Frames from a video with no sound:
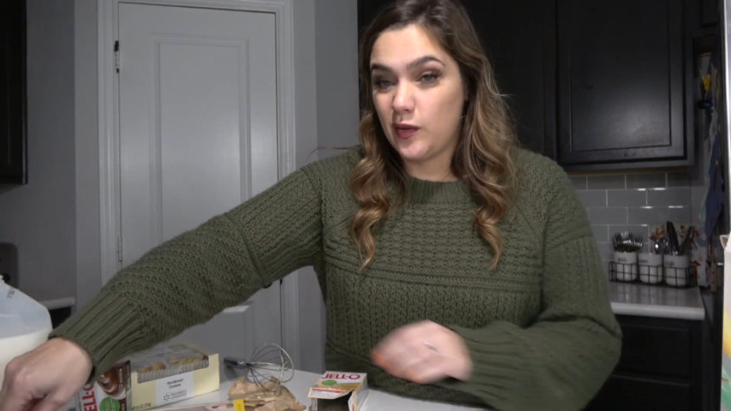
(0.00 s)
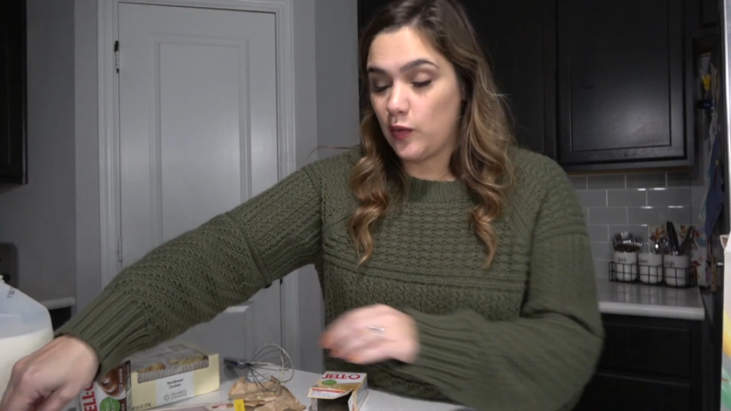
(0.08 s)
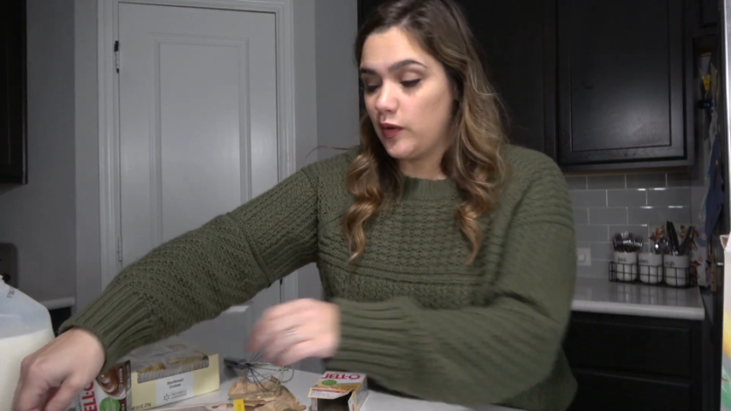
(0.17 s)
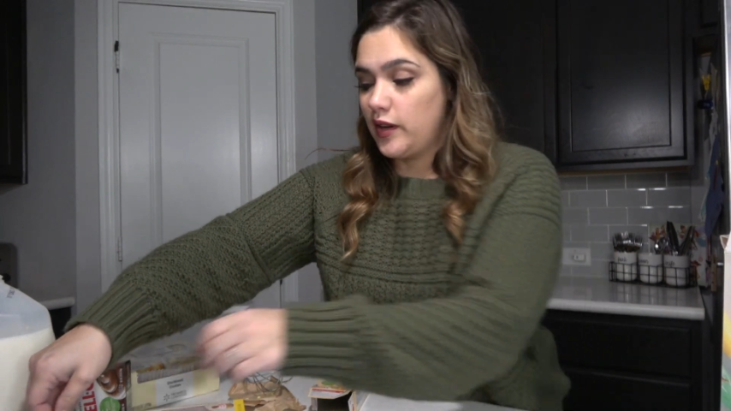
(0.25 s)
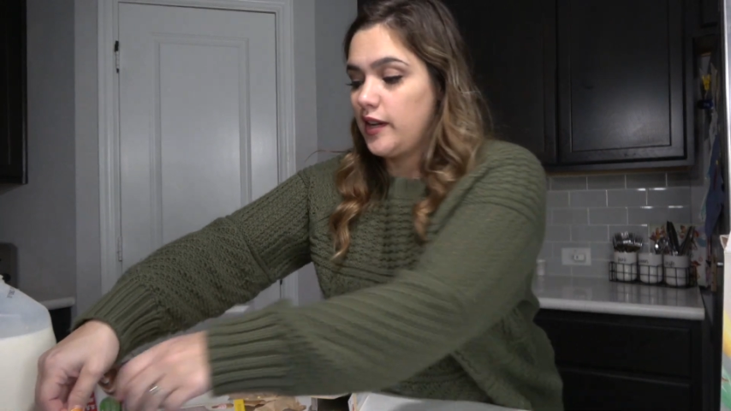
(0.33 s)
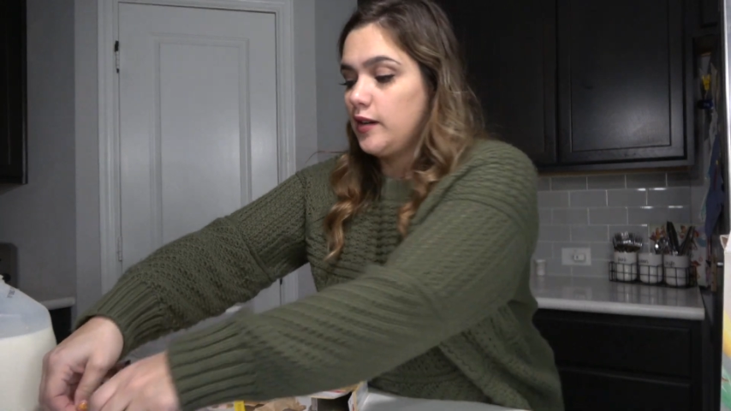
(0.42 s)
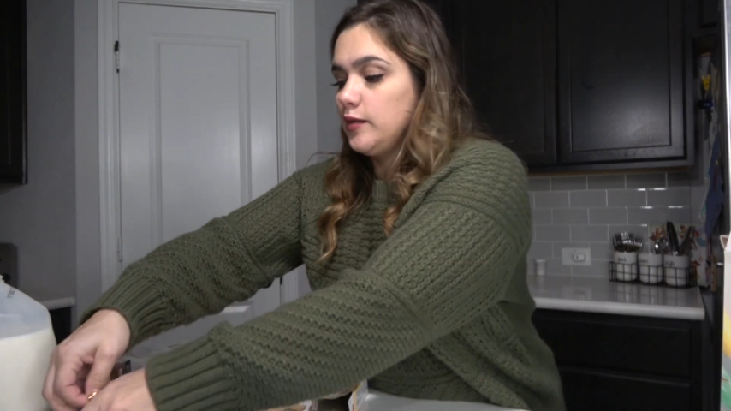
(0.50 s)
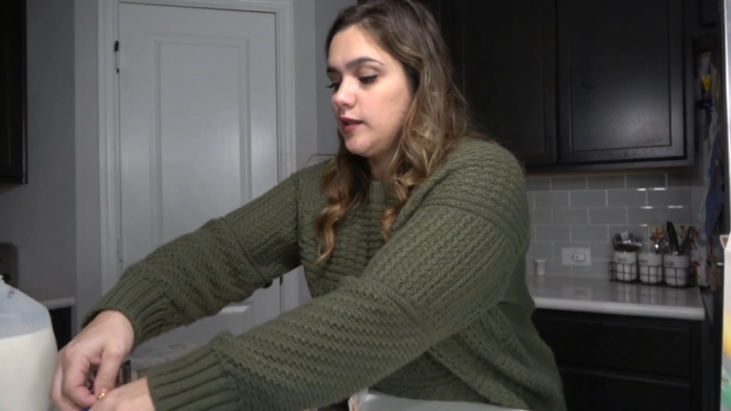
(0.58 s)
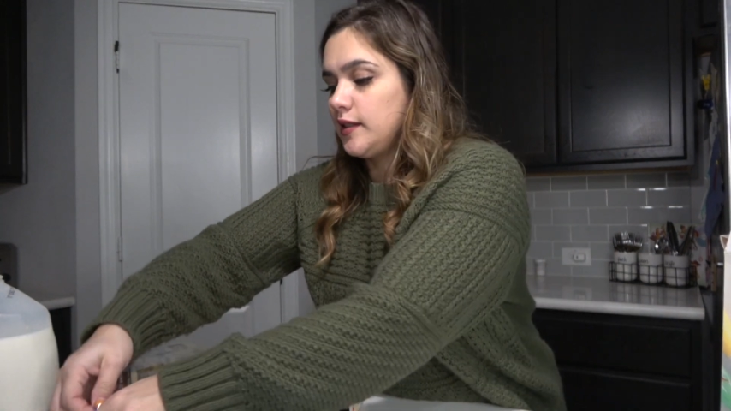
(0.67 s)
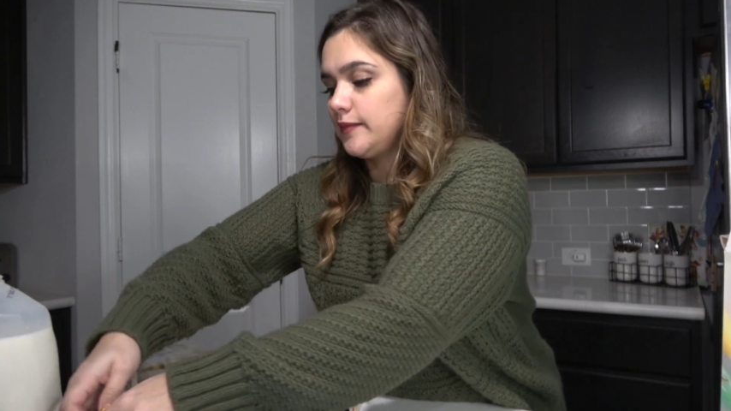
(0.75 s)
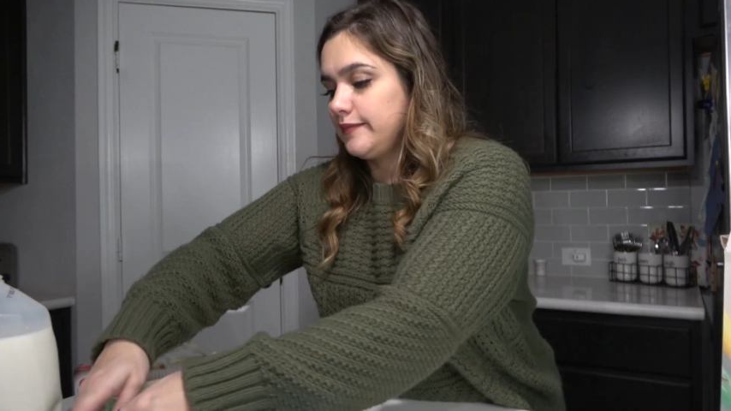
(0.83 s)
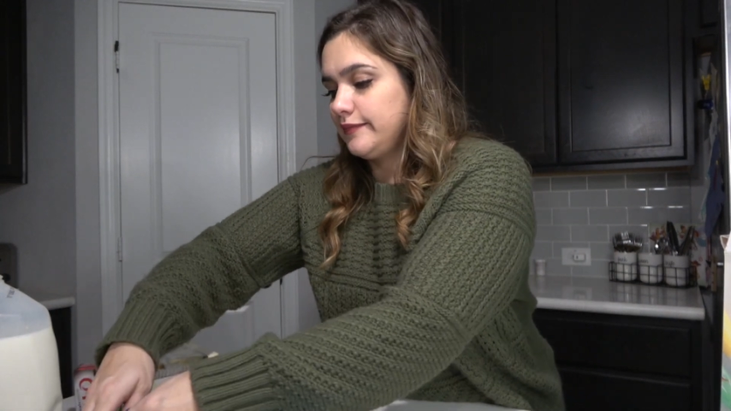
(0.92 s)

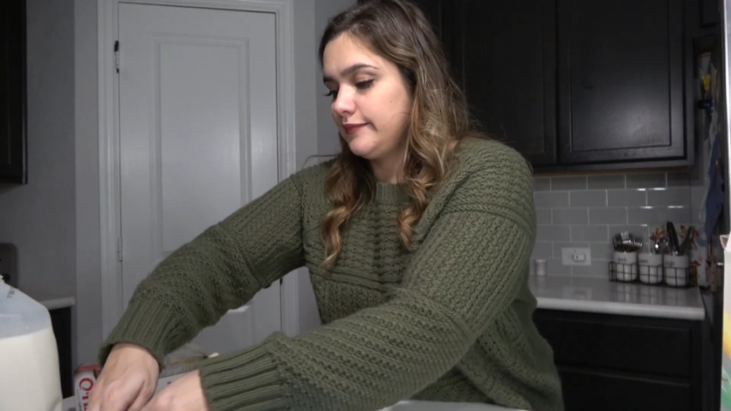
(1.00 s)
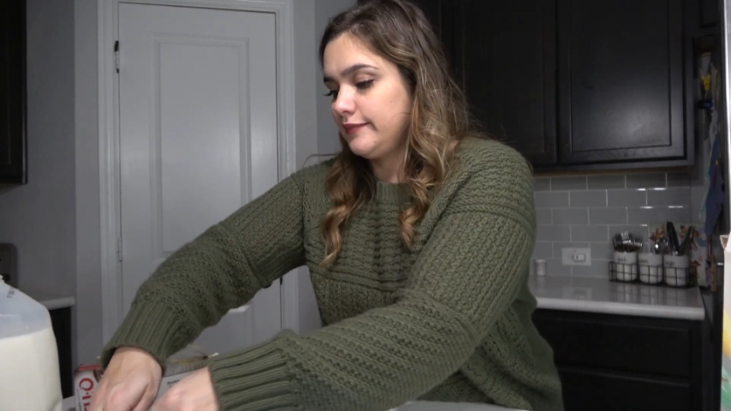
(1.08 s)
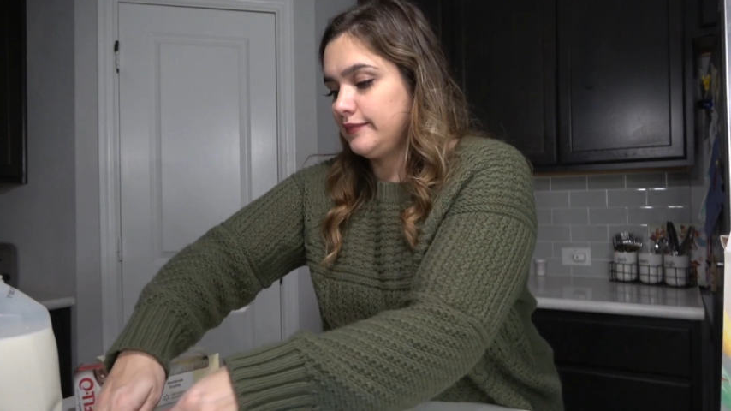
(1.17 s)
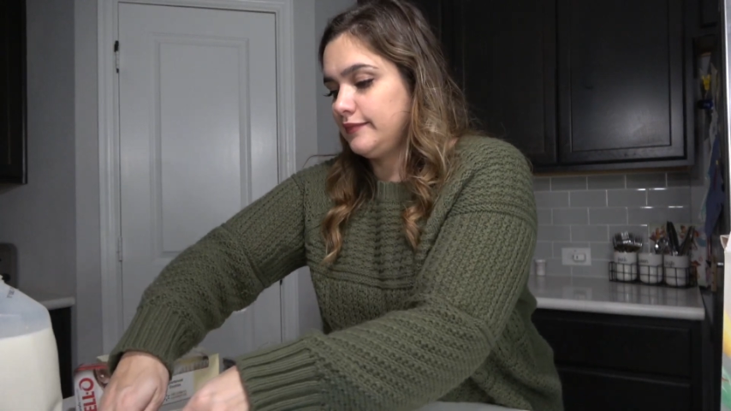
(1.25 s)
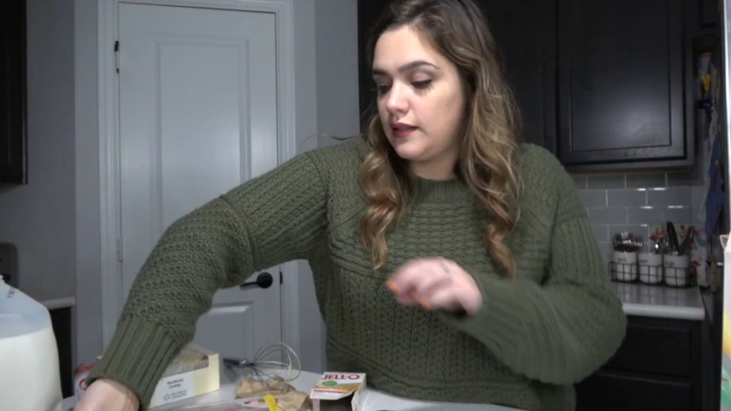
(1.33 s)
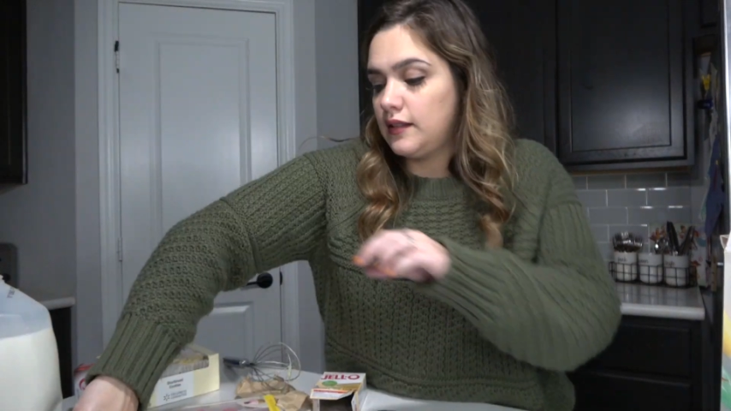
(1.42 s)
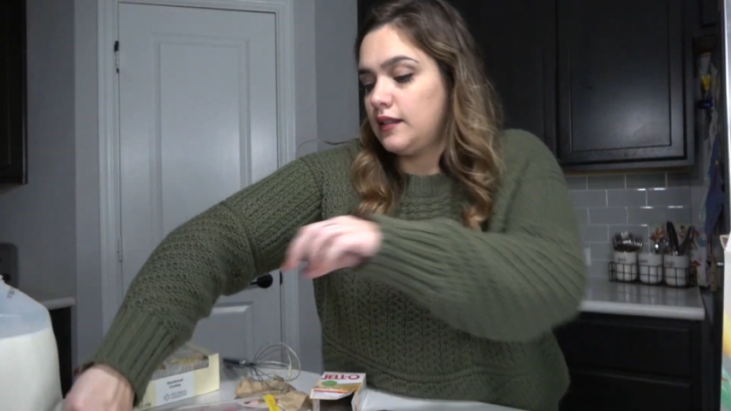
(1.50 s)
Oreos.